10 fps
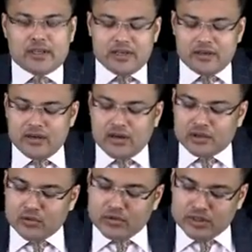Clear?
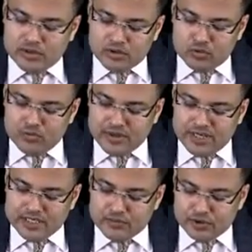So what are the two
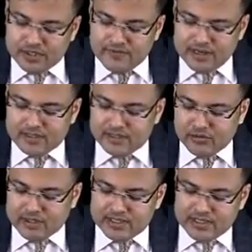predisposing factors
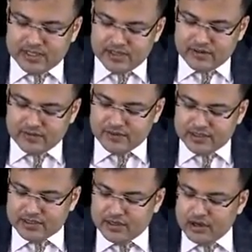you can see here?
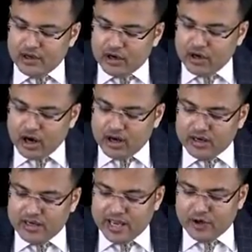First,
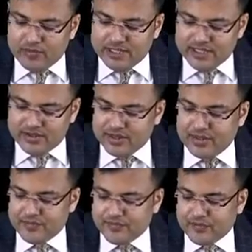long narrow mesentery.
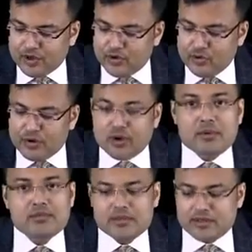Two
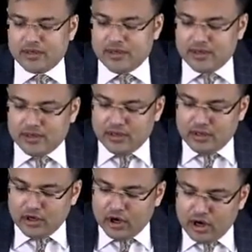problems:
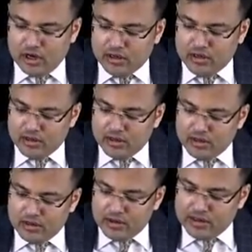long
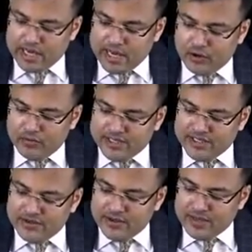narrow
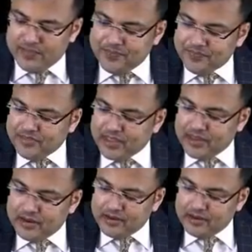mesentery
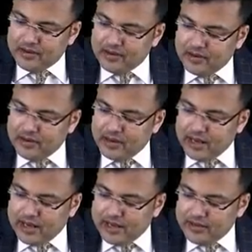
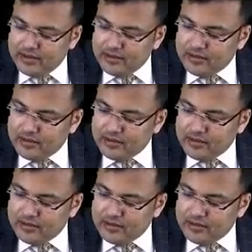and